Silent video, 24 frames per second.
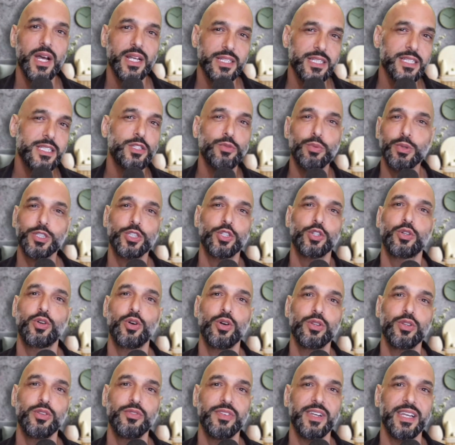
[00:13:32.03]
This is what you're
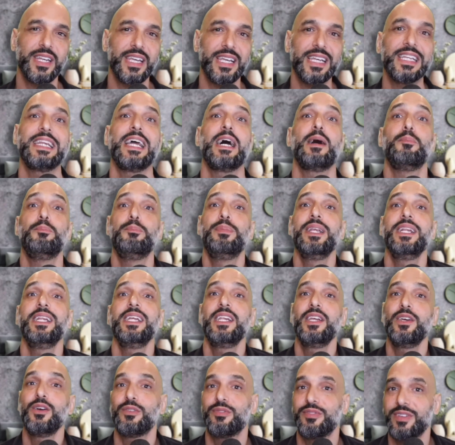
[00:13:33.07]
cultivating, the
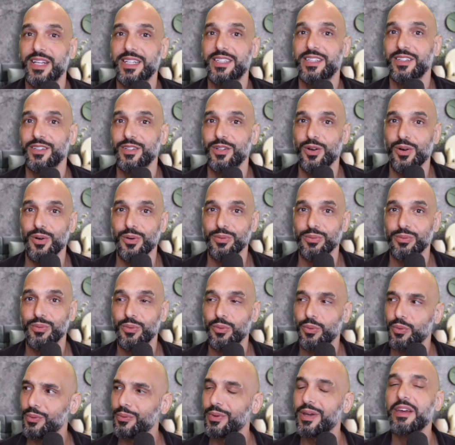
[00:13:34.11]
ability of letting go
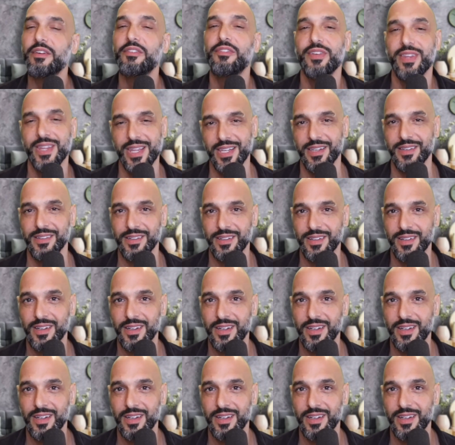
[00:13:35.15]
with everything.